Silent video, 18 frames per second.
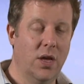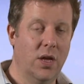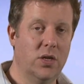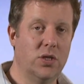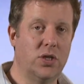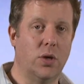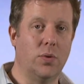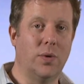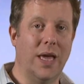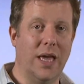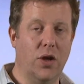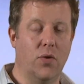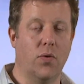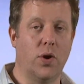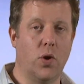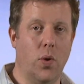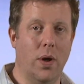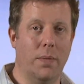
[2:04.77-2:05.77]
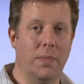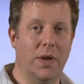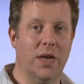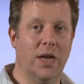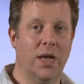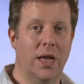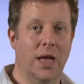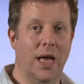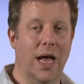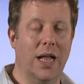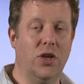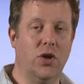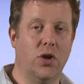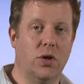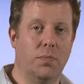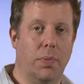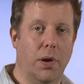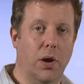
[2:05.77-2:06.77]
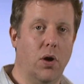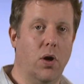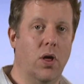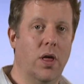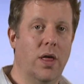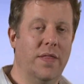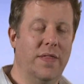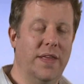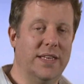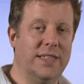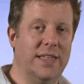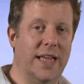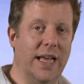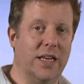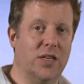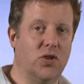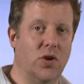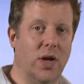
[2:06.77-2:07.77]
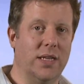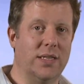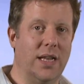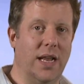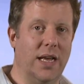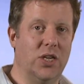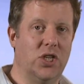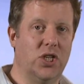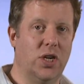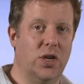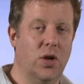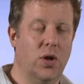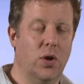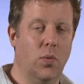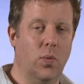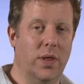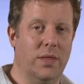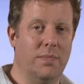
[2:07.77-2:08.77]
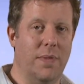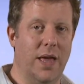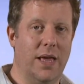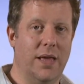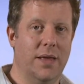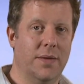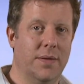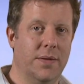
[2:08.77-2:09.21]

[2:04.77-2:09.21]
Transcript: So get your equipment and you can plot this next translation with me.